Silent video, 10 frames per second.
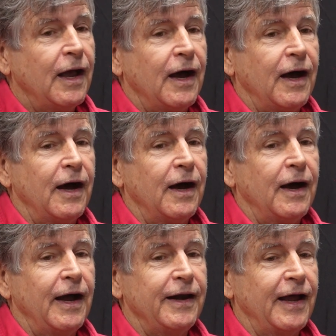
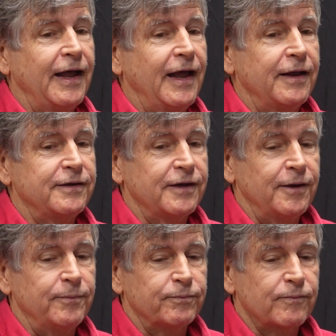And I had,
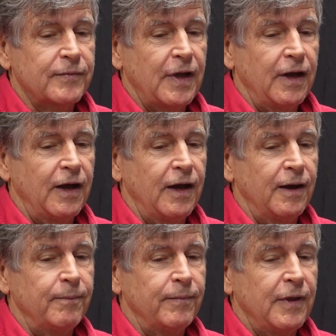and
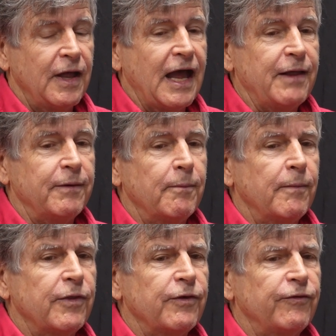
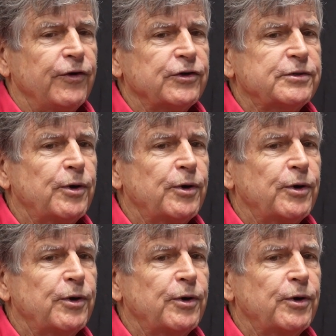the first